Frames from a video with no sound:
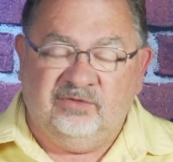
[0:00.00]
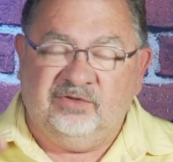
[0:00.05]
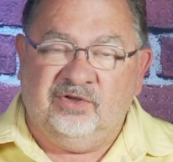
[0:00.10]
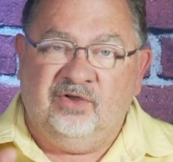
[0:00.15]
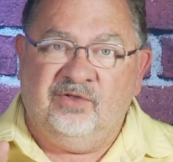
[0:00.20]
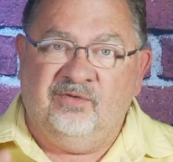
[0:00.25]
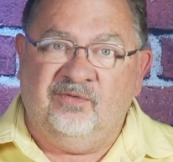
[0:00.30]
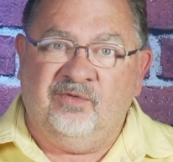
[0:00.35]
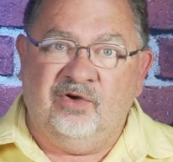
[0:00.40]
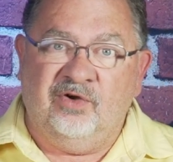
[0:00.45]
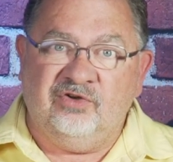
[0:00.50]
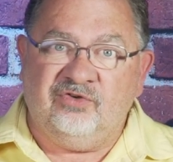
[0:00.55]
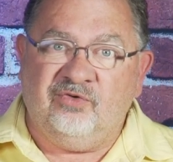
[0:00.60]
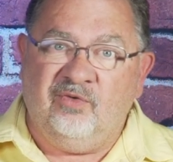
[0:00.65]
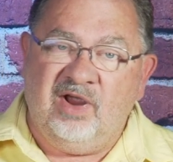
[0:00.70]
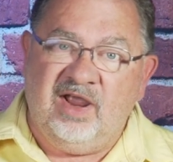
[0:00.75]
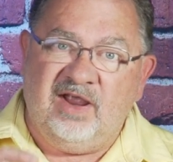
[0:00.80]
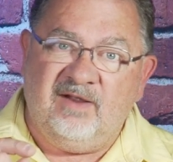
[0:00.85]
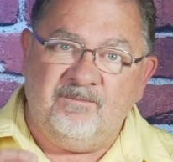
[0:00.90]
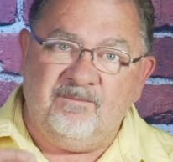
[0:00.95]
So the first
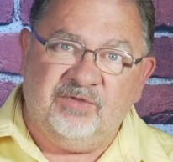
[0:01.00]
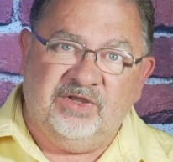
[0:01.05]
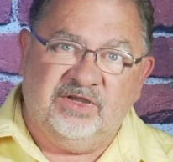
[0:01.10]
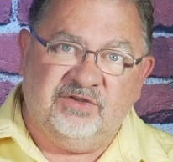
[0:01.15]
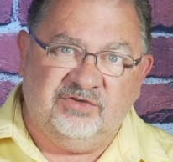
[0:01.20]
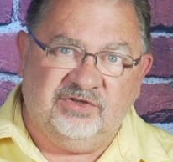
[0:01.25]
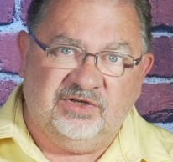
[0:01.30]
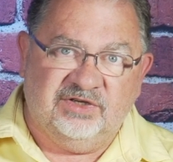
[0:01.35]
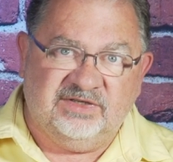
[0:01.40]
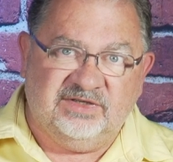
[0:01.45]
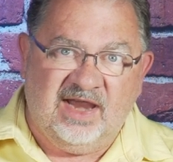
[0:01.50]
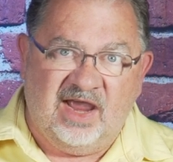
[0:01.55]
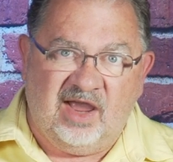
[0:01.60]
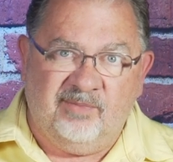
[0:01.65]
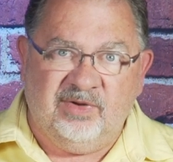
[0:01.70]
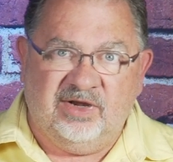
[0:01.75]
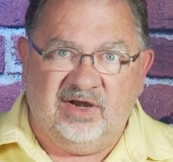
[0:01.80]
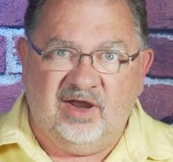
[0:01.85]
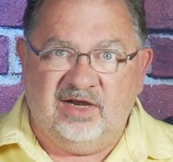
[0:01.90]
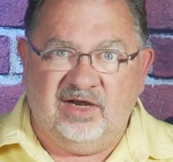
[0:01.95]
way is just
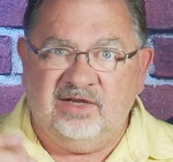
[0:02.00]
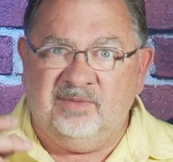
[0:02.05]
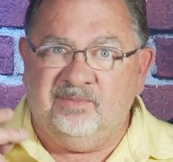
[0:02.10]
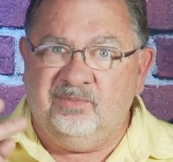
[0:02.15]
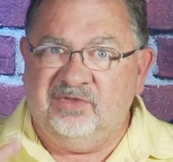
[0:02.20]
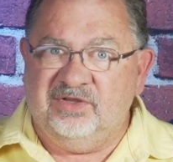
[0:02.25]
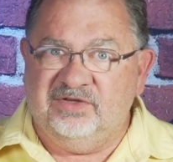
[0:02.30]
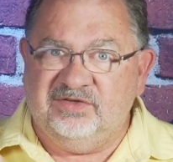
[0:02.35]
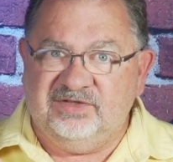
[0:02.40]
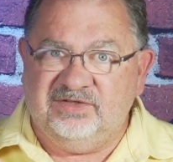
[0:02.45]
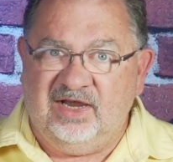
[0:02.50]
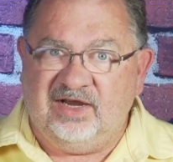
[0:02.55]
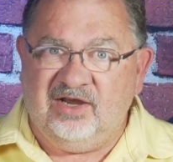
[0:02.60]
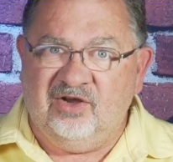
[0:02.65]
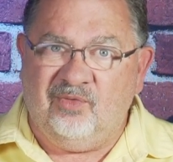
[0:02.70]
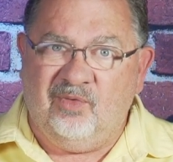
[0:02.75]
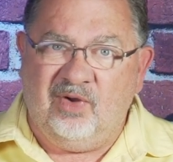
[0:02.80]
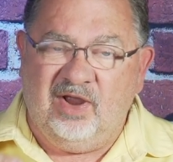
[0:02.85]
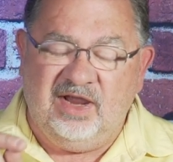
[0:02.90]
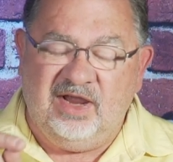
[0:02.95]
tapping on it. The
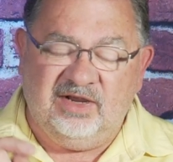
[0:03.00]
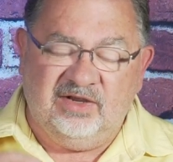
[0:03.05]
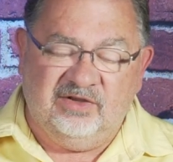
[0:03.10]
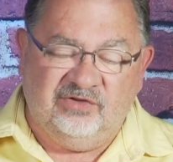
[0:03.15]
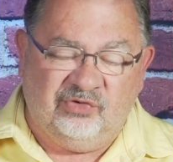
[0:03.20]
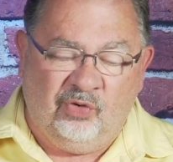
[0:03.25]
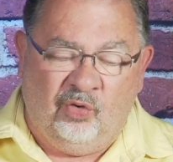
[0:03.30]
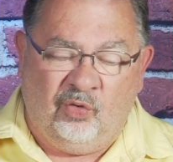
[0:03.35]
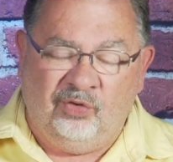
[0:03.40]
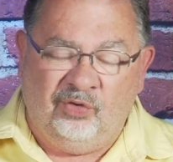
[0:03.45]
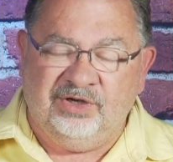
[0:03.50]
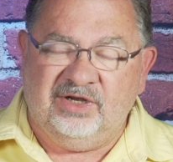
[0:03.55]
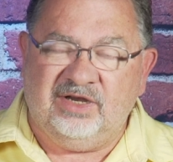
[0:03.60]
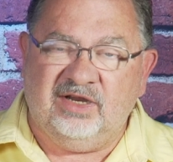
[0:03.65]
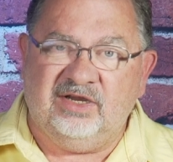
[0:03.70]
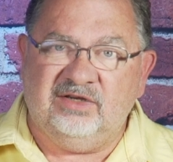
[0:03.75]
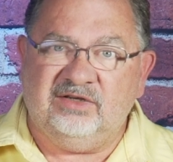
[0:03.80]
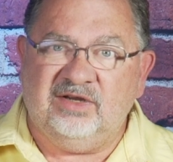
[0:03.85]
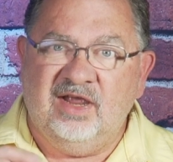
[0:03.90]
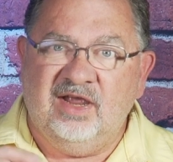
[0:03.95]
second way is holding
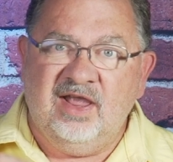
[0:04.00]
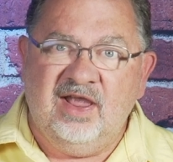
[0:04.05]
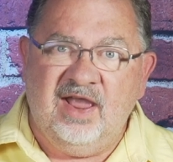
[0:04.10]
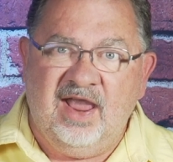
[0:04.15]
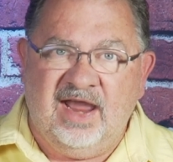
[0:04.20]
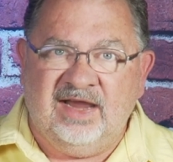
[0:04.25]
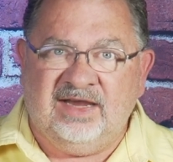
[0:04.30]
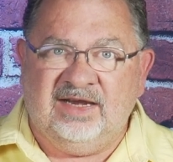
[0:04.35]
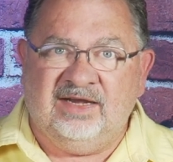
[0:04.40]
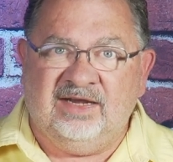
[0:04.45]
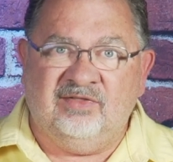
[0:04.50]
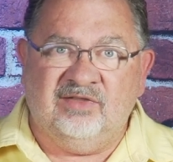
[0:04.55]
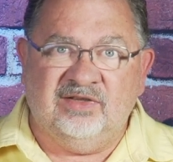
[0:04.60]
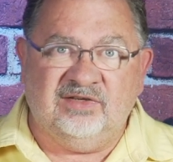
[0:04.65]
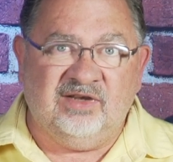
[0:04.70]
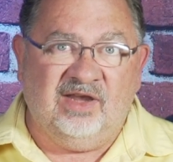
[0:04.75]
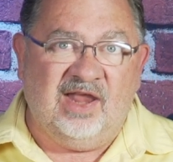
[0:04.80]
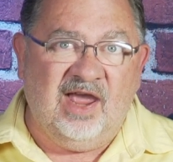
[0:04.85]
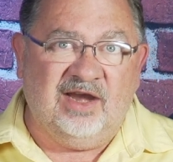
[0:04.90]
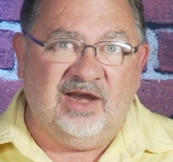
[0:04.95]
it and getting the
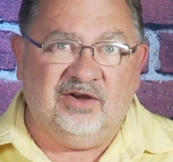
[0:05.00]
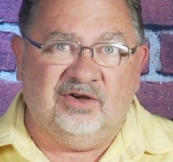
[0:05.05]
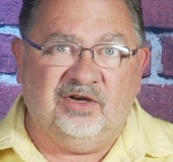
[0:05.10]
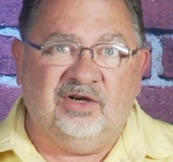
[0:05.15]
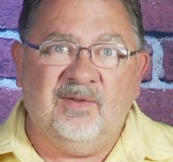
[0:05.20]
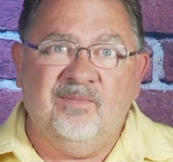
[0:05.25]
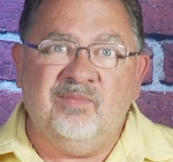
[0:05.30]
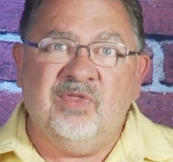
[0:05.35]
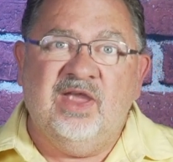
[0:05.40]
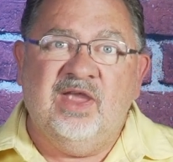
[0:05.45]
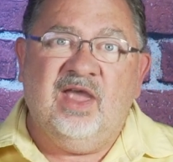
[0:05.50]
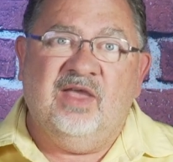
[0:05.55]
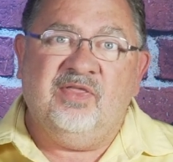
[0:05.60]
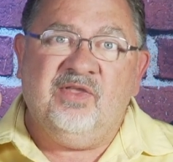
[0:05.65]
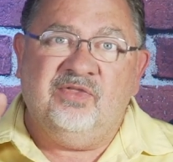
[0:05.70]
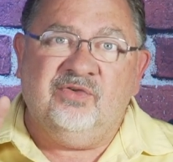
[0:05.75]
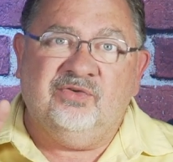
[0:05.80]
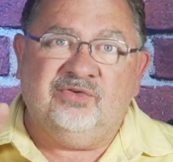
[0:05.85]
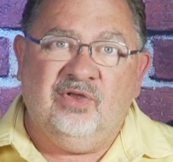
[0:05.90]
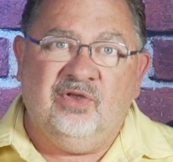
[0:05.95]
slider. And
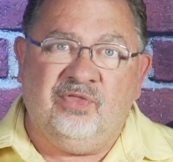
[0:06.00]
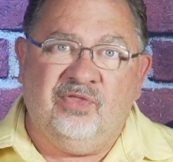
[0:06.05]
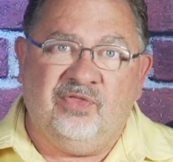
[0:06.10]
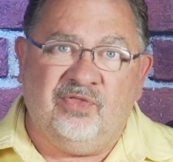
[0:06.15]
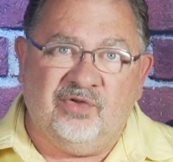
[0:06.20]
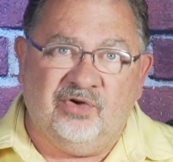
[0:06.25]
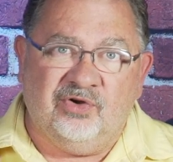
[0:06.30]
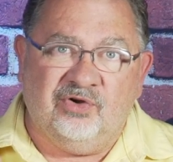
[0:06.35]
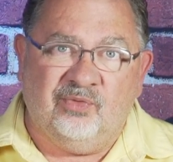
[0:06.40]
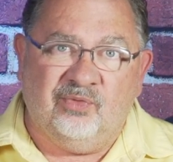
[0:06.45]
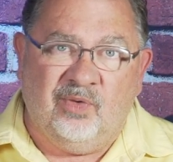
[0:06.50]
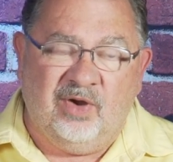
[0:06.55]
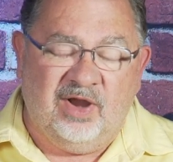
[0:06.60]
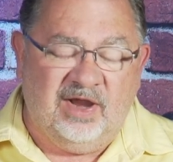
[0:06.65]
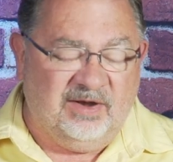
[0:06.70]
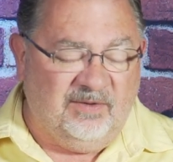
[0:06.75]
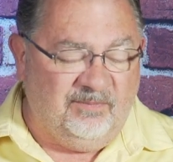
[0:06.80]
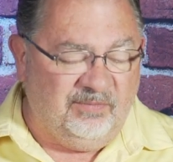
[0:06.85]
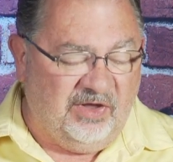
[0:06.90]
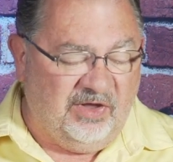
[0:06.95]
then there's a third
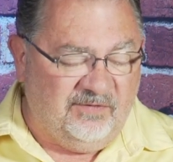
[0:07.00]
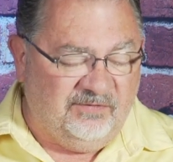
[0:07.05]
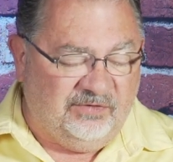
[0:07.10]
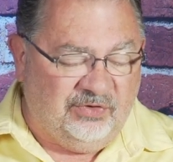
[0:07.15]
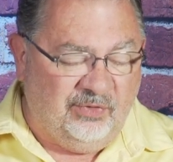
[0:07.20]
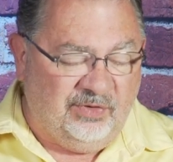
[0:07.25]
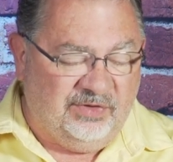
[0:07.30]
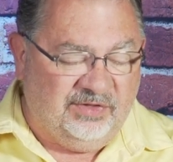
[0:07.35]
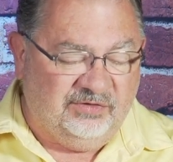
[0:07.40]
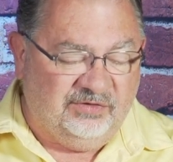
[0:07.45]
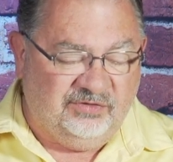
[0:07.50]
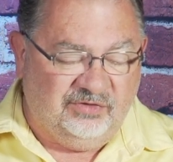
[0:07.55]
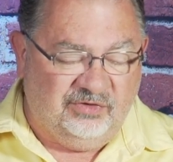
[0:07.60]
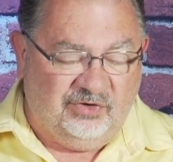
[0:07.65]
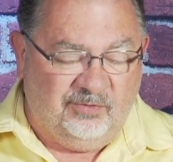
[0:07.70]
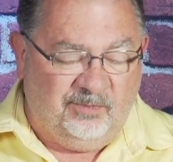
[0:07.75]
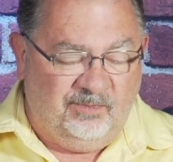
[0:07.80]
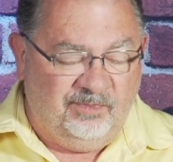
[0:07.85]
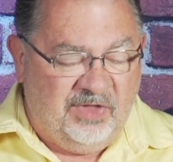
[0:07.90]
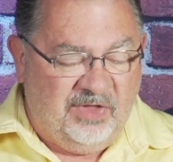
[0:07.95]
way of doing the
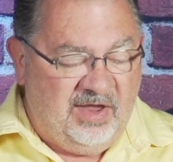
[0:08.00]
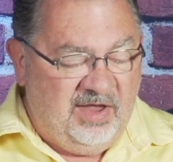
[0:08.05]
zoom.